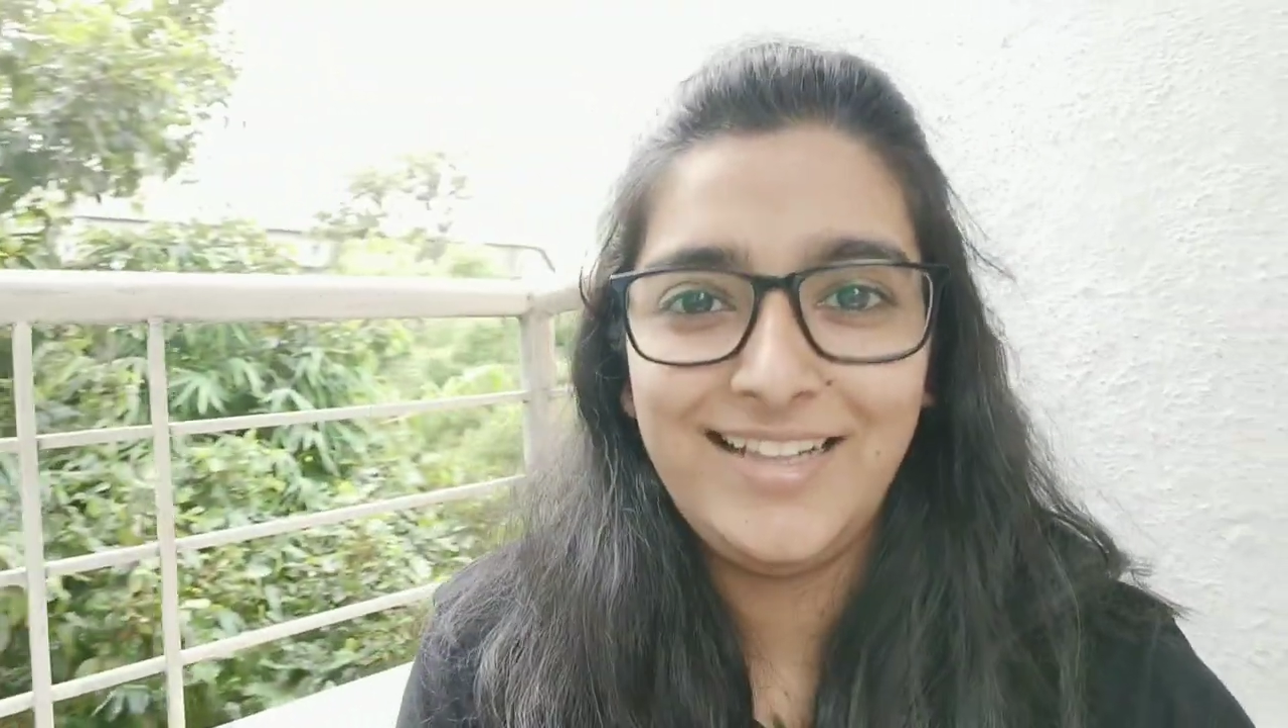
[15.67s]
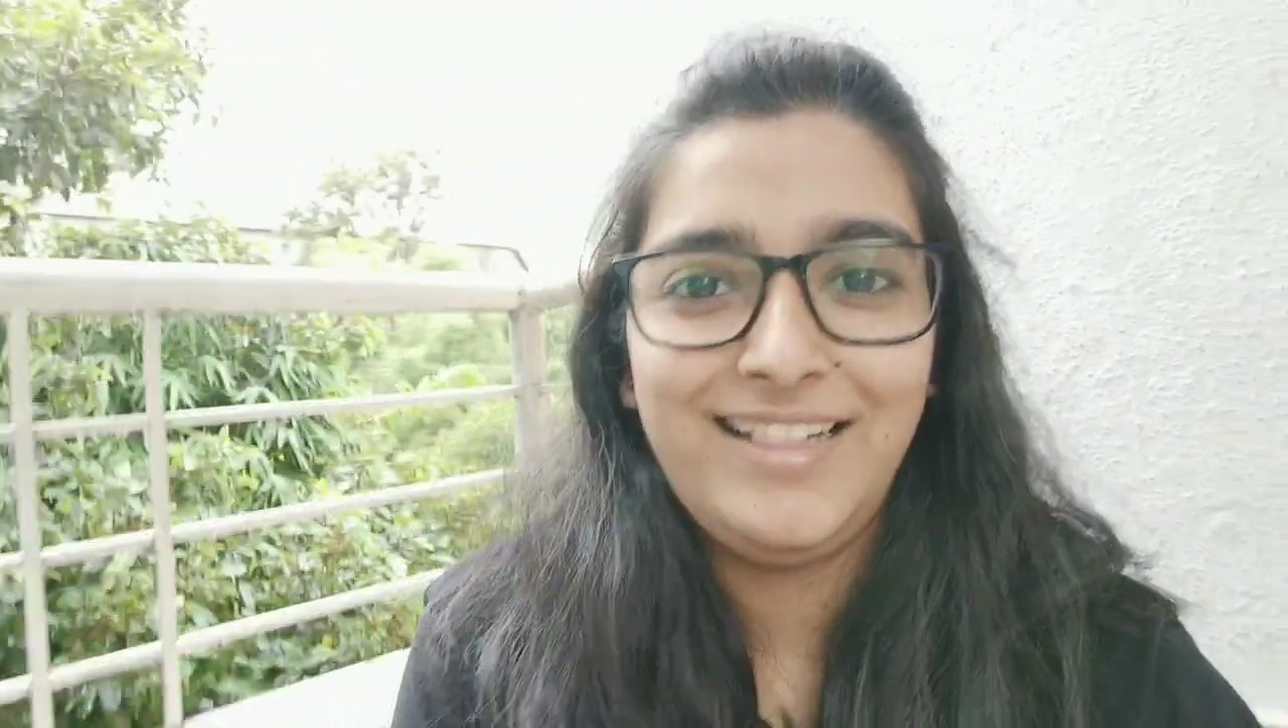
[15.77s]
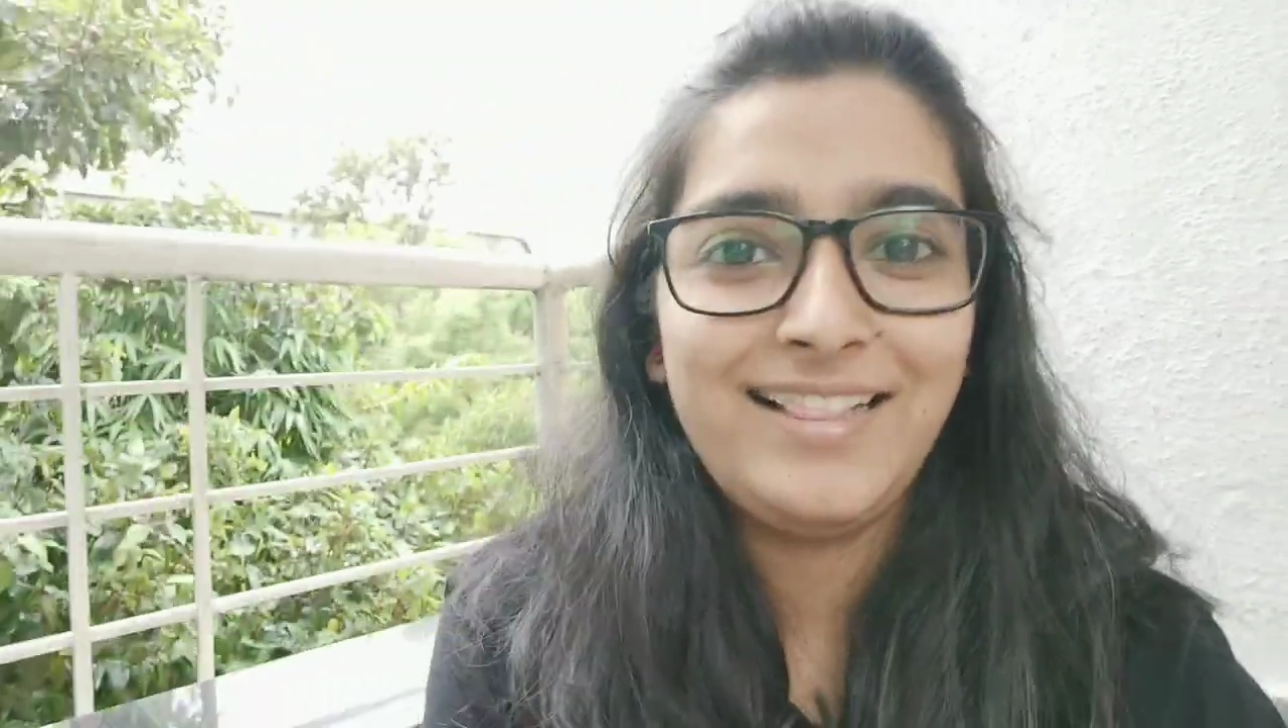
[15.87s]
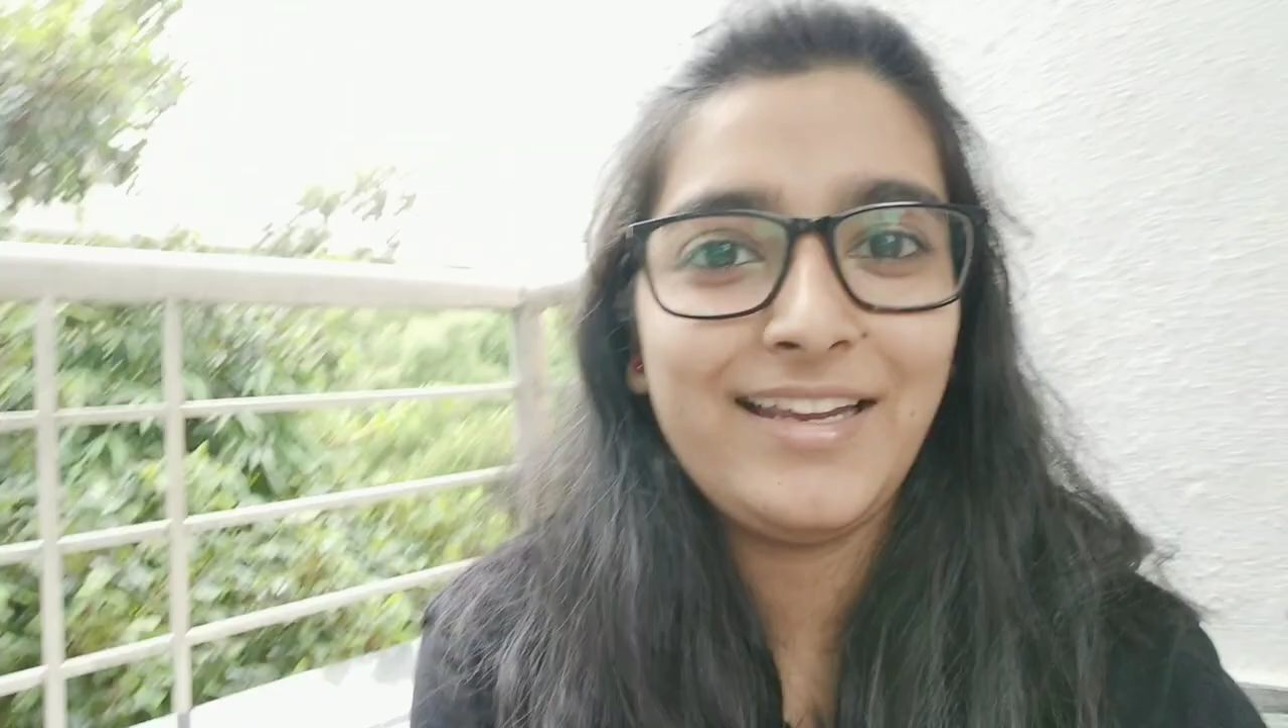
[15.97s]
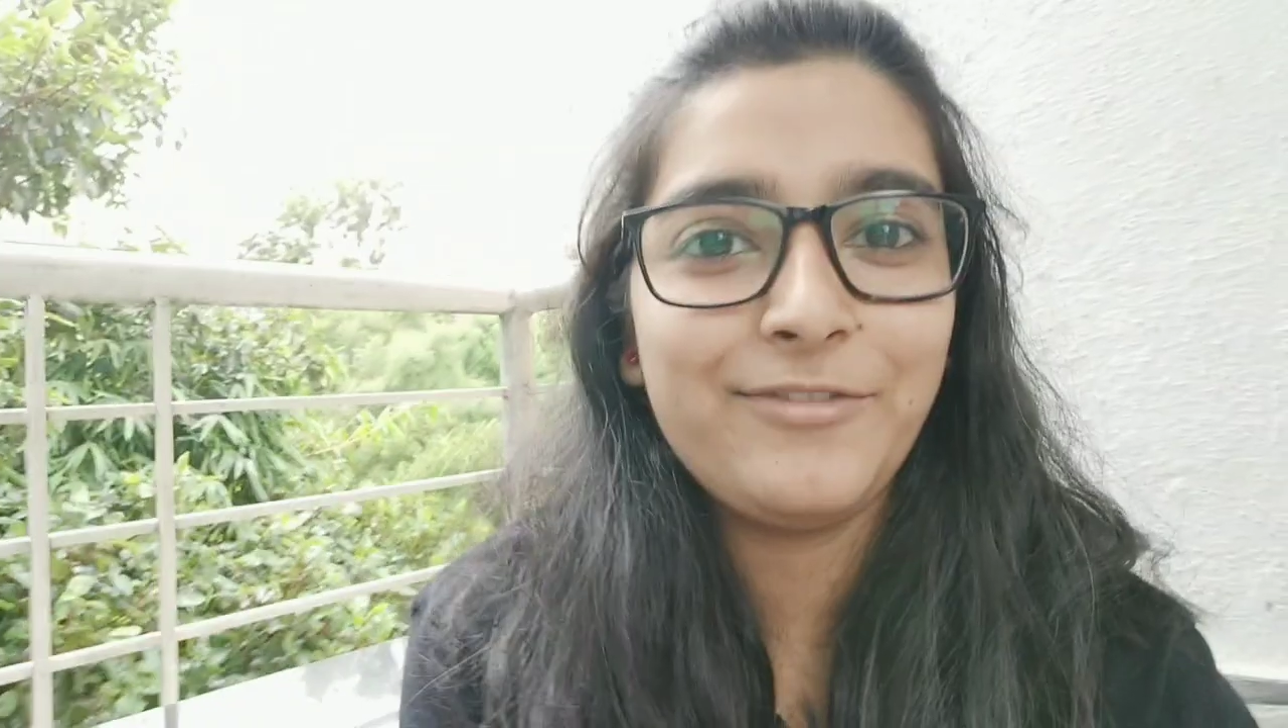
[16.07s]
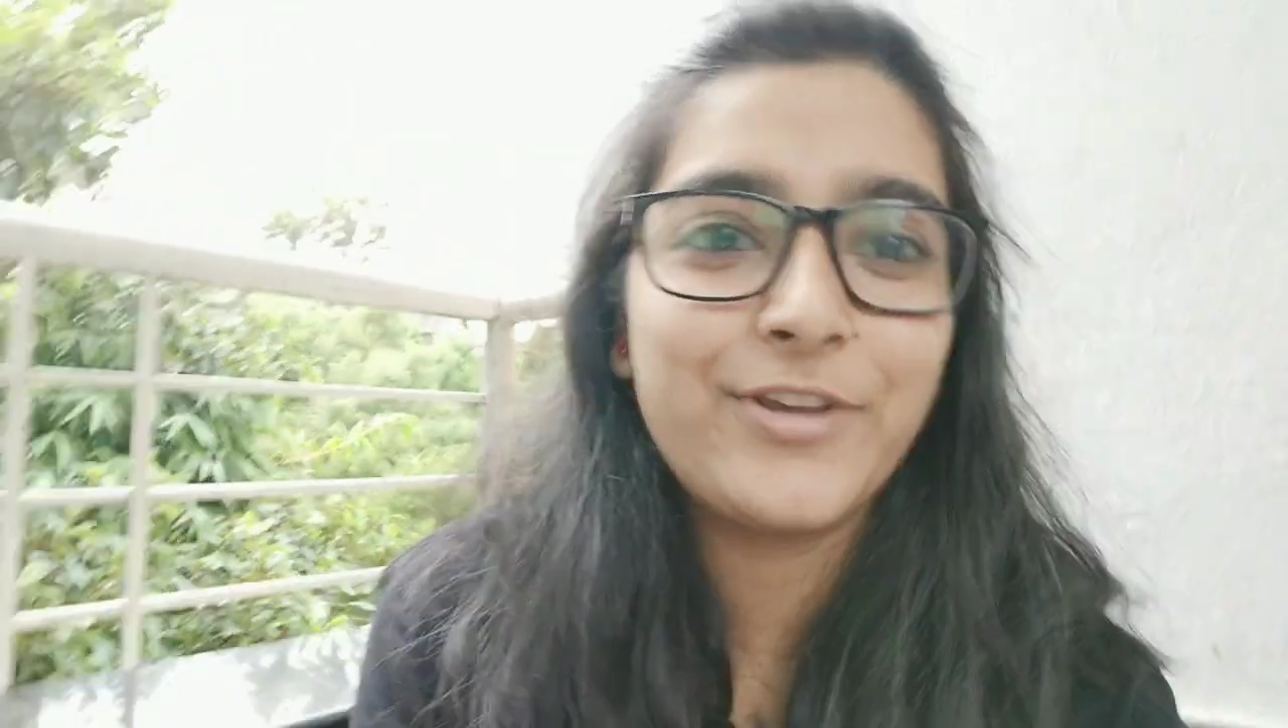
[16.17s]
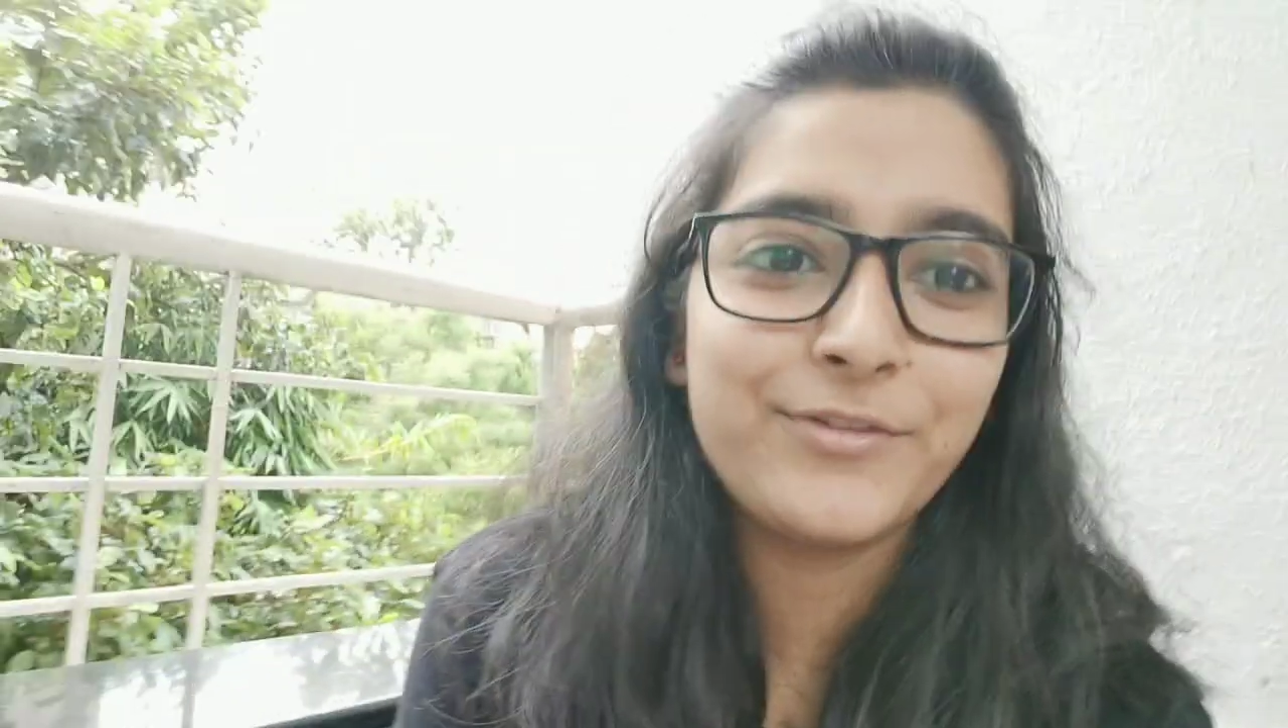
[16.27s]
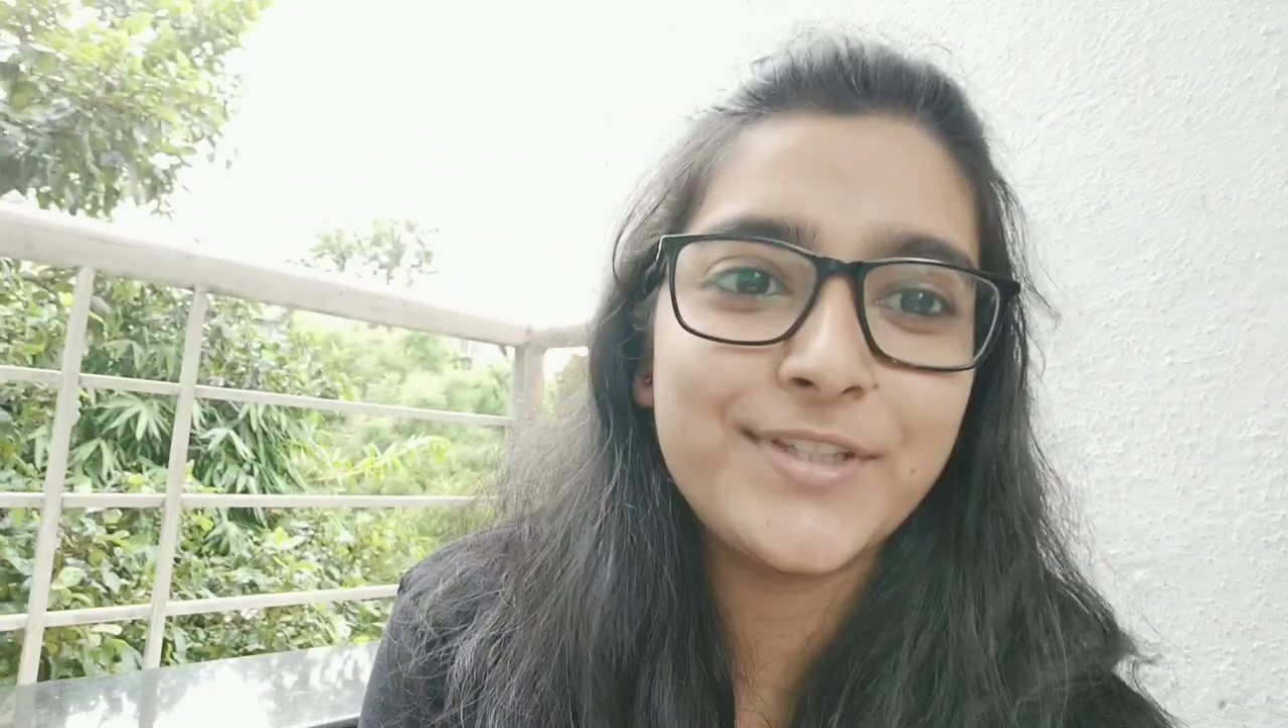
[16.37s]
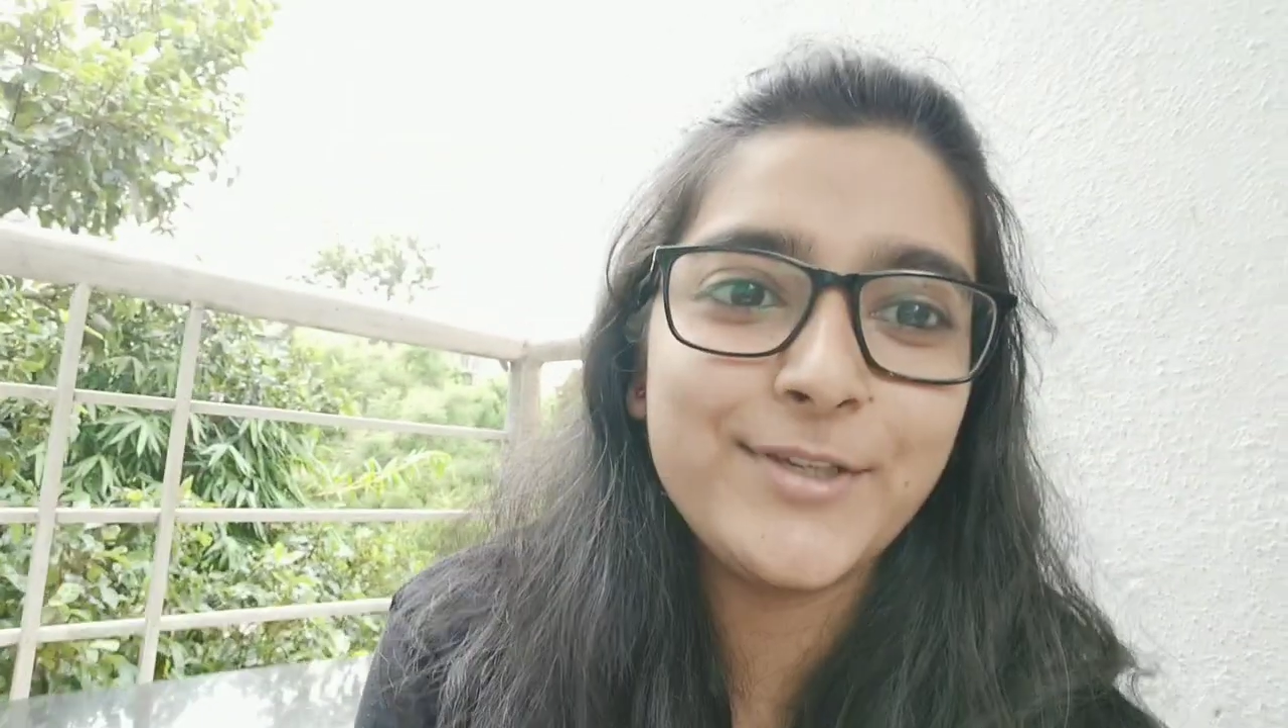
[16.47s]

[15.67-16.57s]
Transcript: life gives